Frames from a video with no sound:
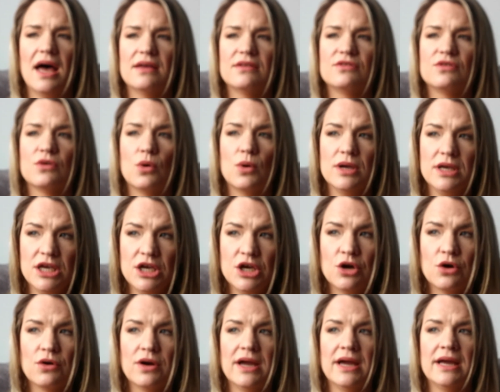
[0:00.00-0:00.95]
So a
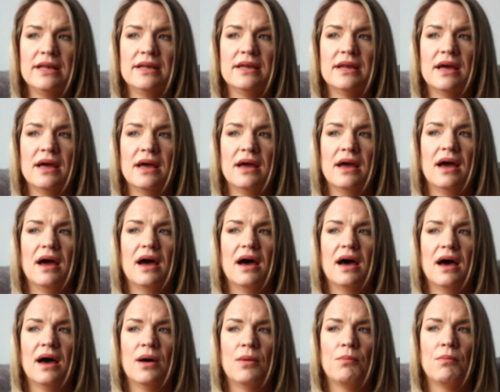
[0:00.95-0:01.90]
year in,
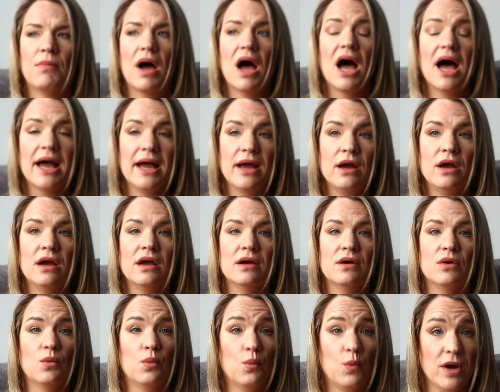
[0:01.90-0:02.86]
I
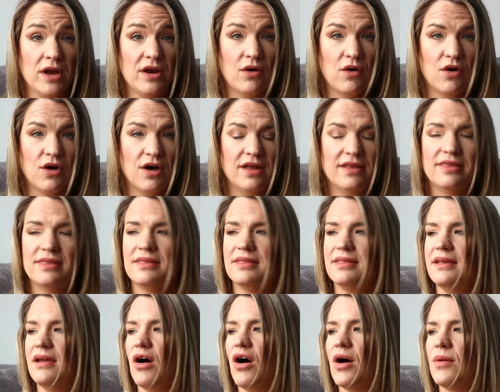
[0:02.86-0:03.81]
went on
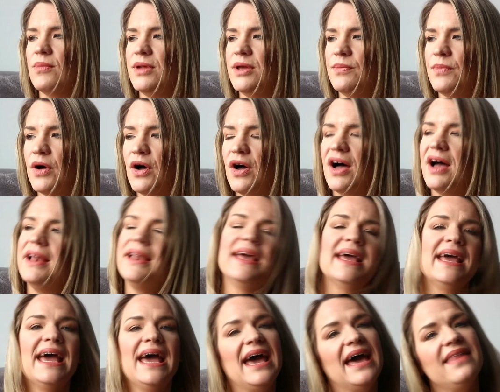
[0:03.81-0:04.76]
the Omnipod,
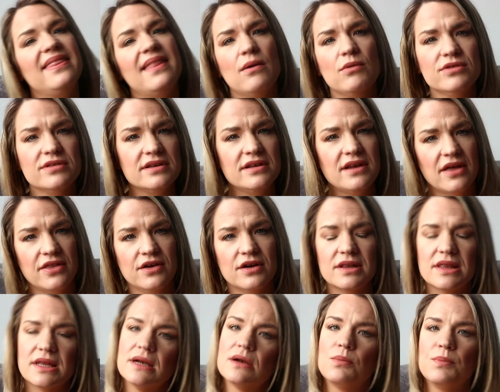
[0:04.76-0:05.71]
and that was
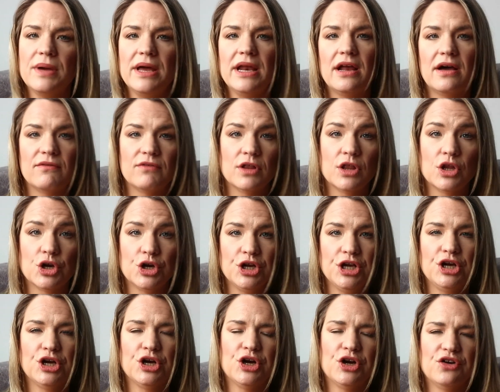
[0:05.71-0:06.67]
another little bit of a
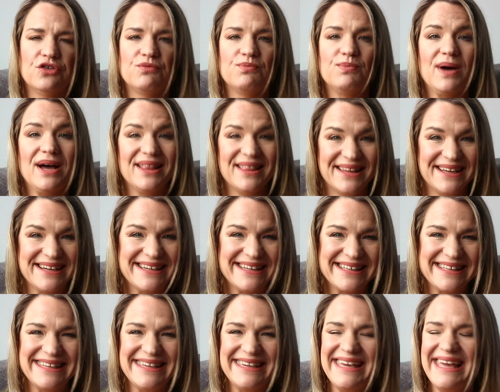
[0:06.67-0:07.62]
learning curve, but
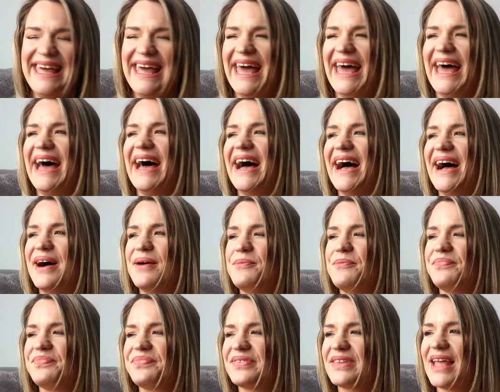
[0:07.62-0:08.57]
luckily I
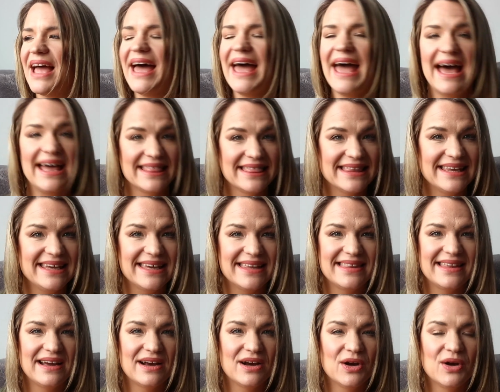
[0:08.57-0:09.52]
had Leah
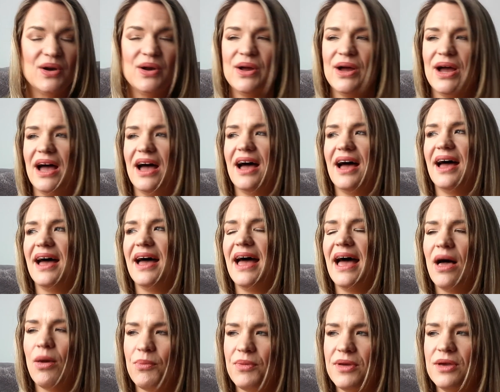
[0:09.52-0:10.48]
there
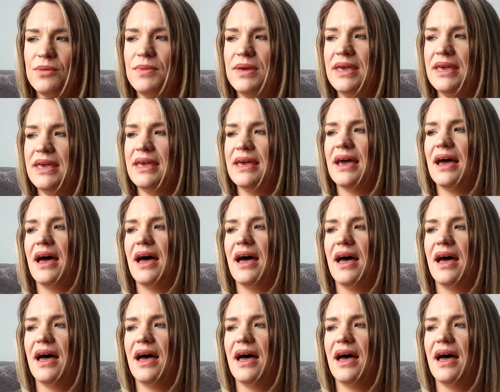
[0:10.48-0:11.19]
helping me